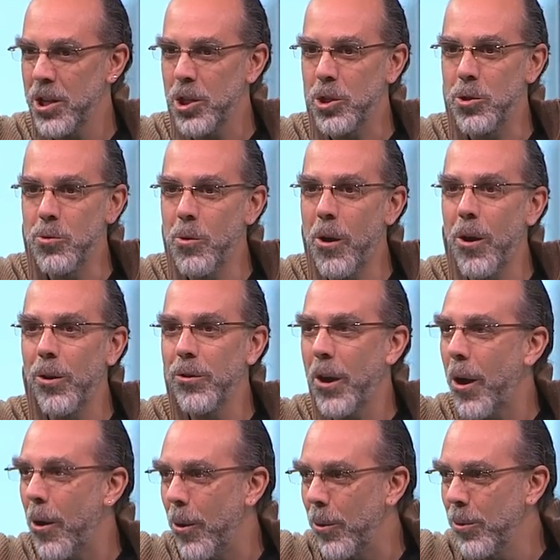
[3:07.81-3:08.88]
You all
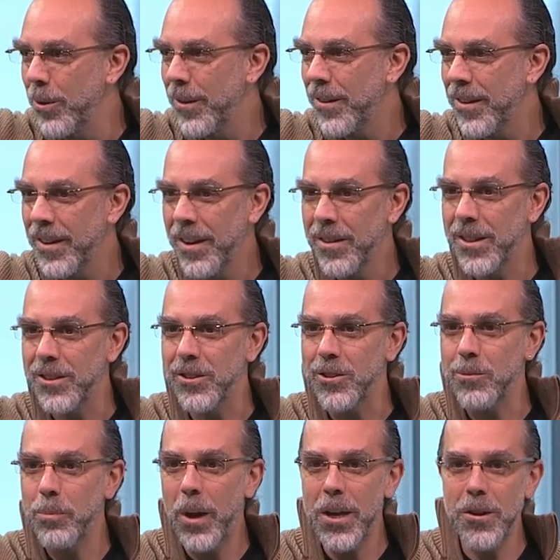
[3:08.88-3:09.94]
know that
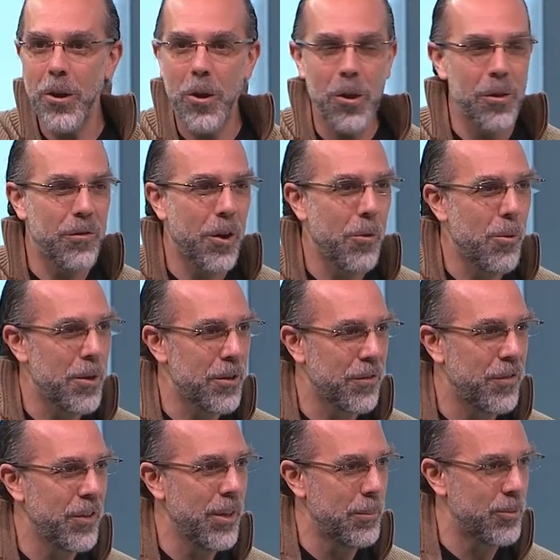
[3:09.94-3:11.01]
despite all of our
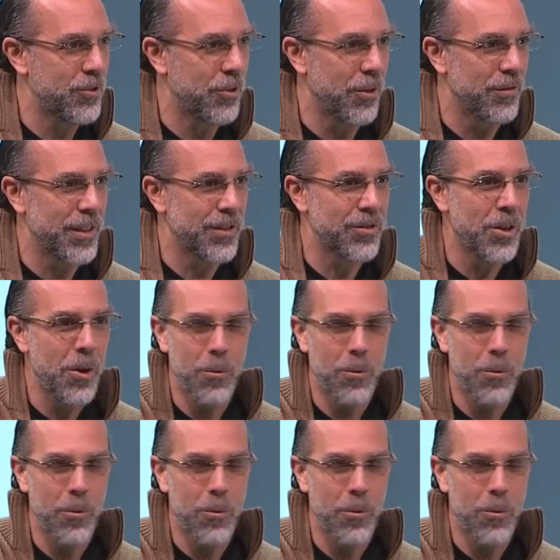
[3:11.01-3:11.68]
wonderful lip service,